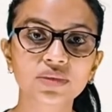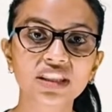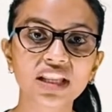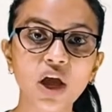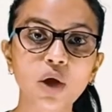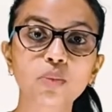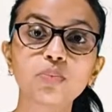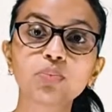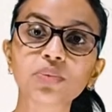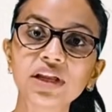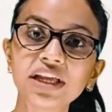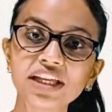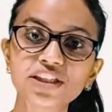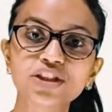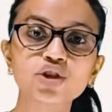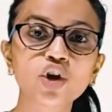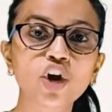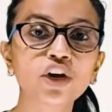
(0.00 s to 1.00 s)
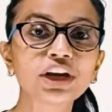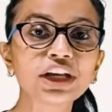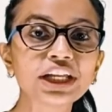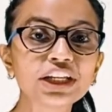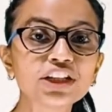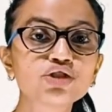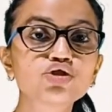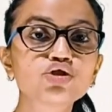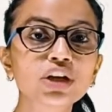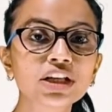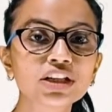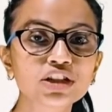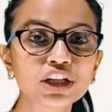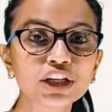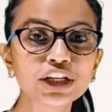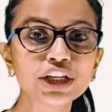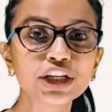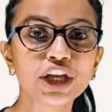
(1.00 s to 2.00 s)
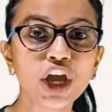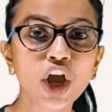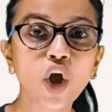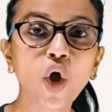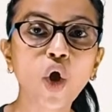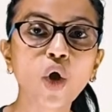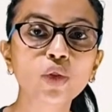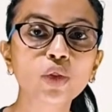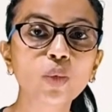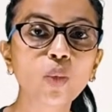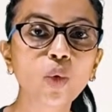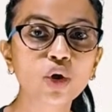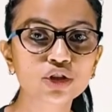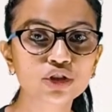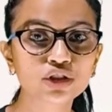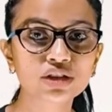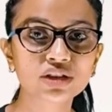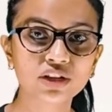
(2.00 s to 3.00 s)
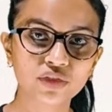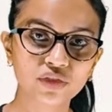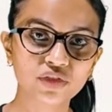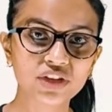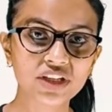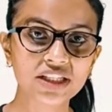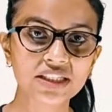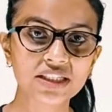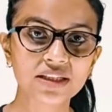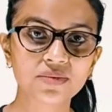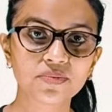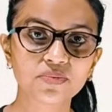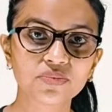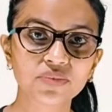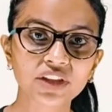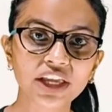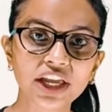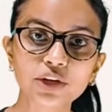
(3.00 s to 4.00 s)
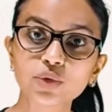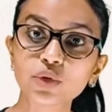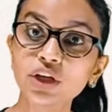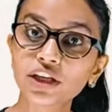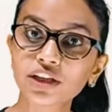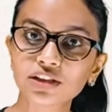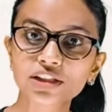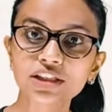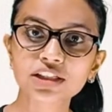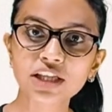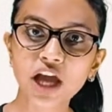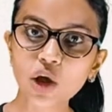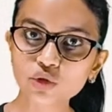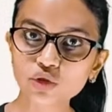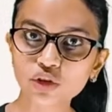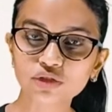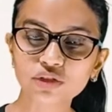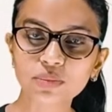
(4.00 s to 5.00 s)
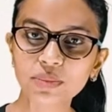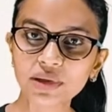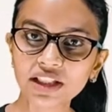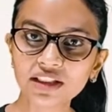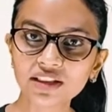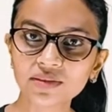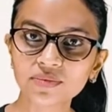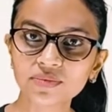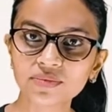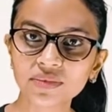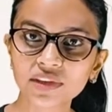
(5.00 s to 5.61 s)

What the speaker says: Now place your ear gently on the water surface. Can you hear the sound of the bell?